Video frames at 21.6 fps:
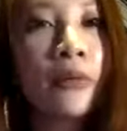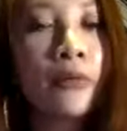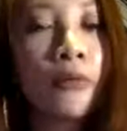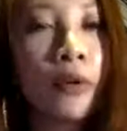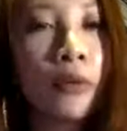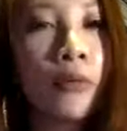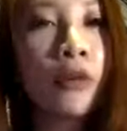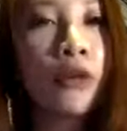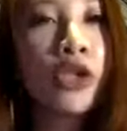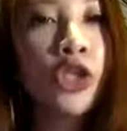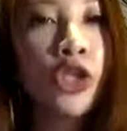
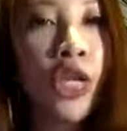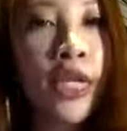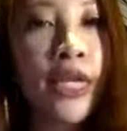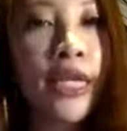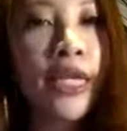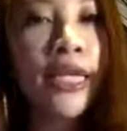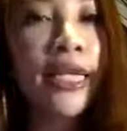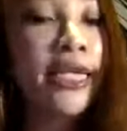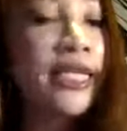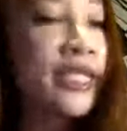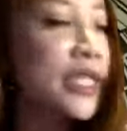
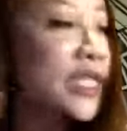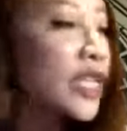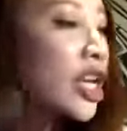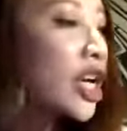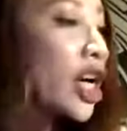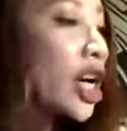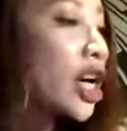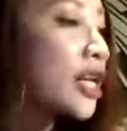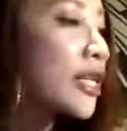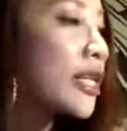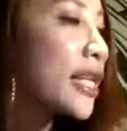promotion this
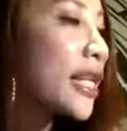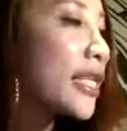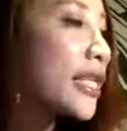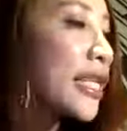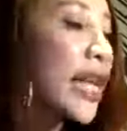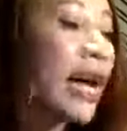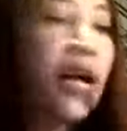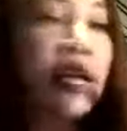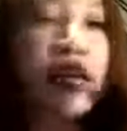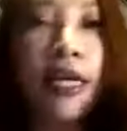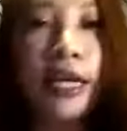year? This
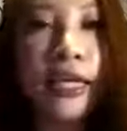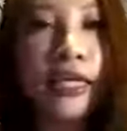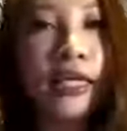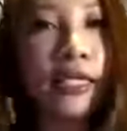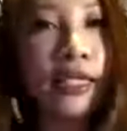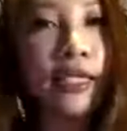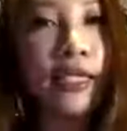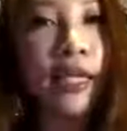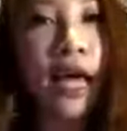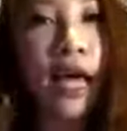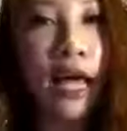card
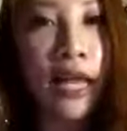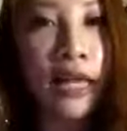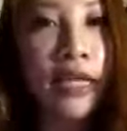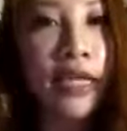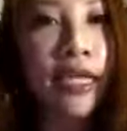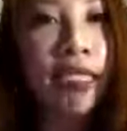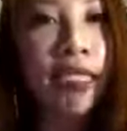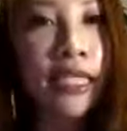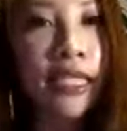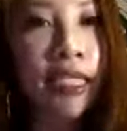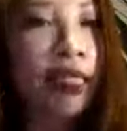is,
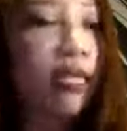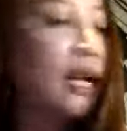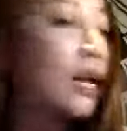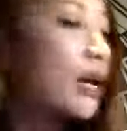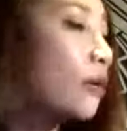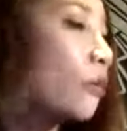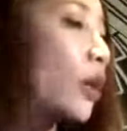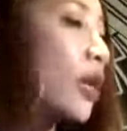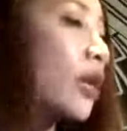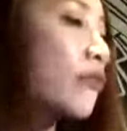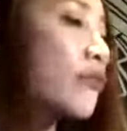this is
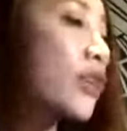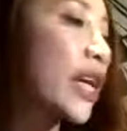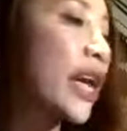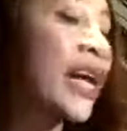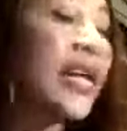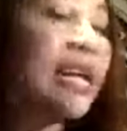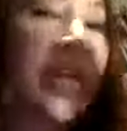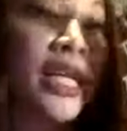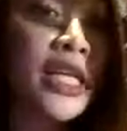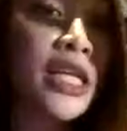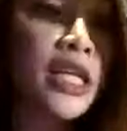uh, one of the
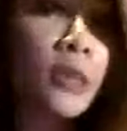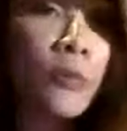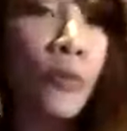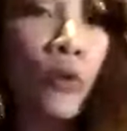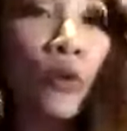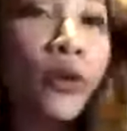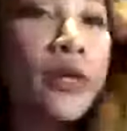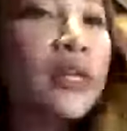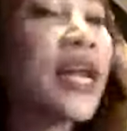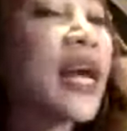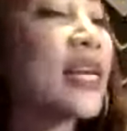cards that I need to
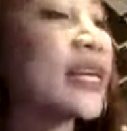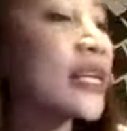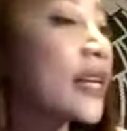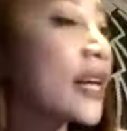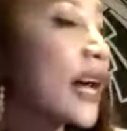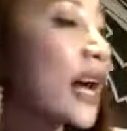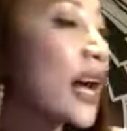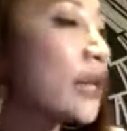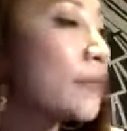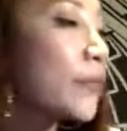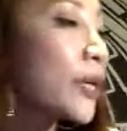pull another
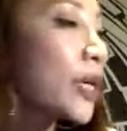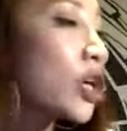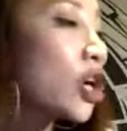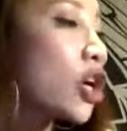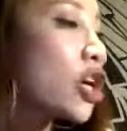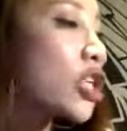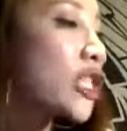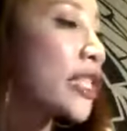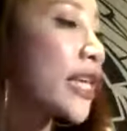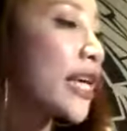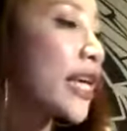card
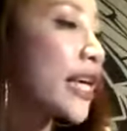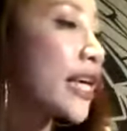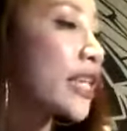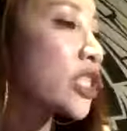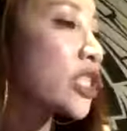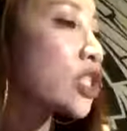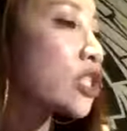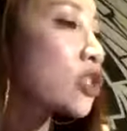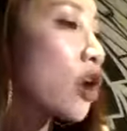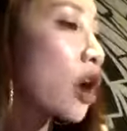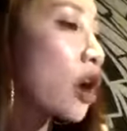because it
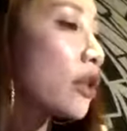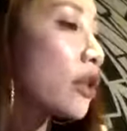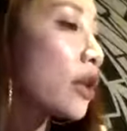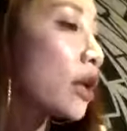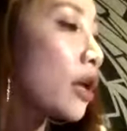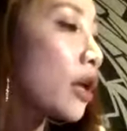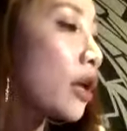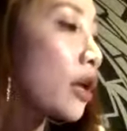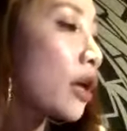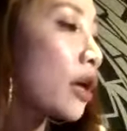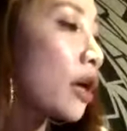is not
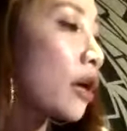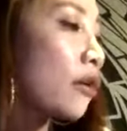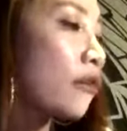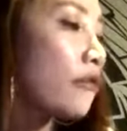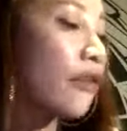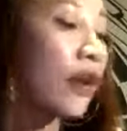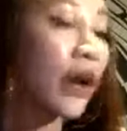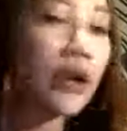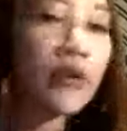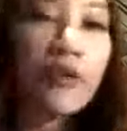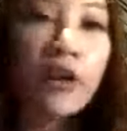
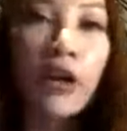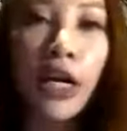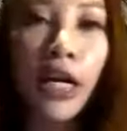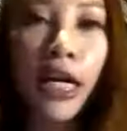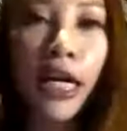very, very